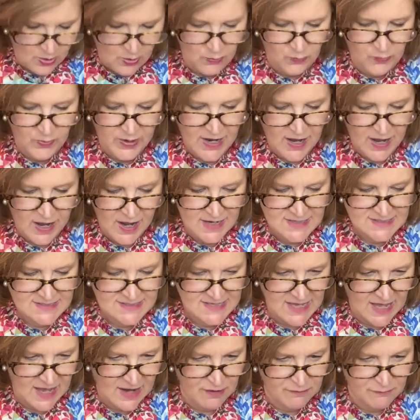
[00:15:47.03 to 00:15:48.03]
We got a
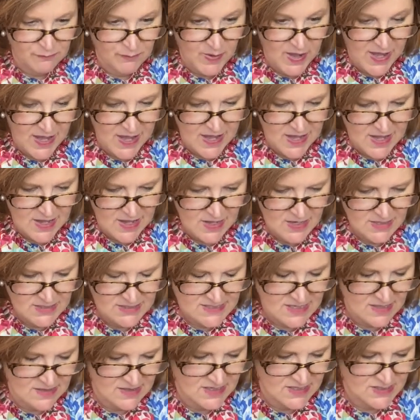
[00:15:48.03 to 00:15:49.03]
set of pens
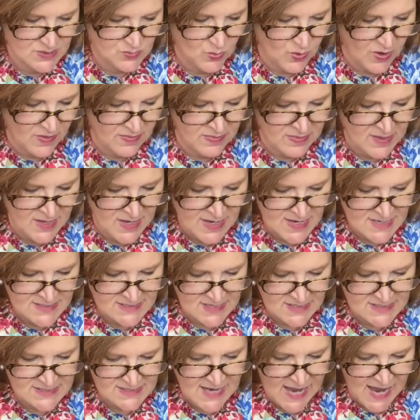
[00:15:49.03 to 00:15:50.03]
in this one.
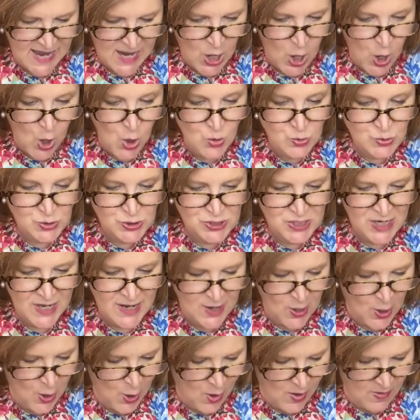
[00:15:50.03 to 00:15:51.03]
These say
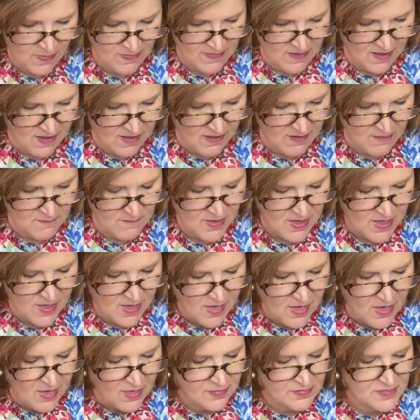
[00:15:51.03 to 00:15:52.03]
ocean on them.
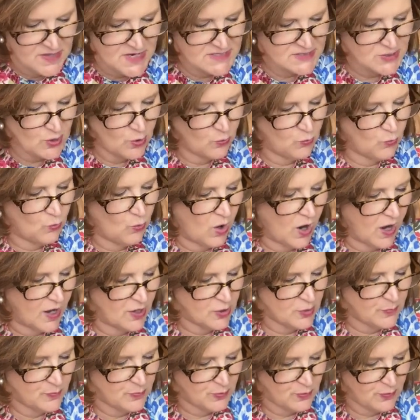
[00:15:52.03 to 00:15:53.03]
These are
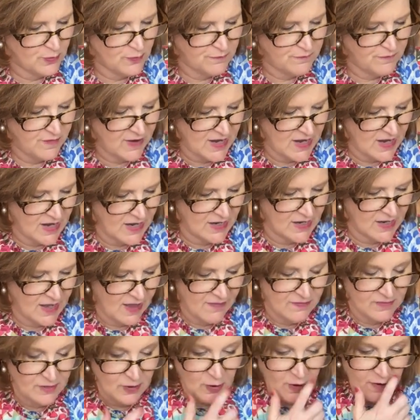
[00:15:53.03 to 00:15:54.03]
waterproof ink,
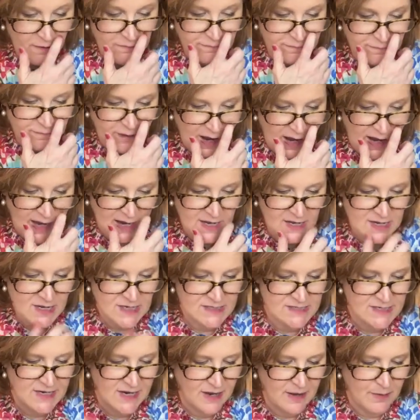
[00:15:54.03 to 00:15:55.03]
and they're a fine
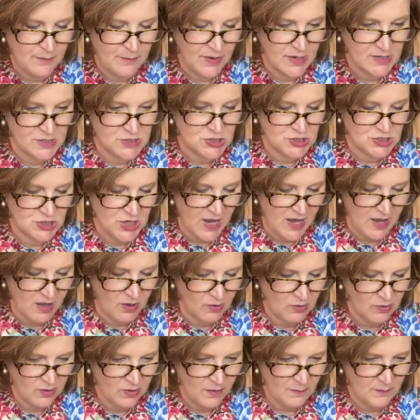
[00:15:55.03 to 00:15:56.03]
tip
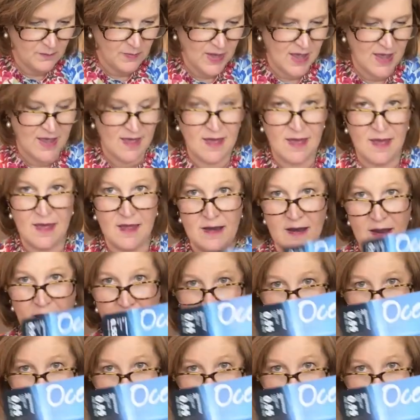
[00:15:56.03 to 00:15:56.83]
gel pen.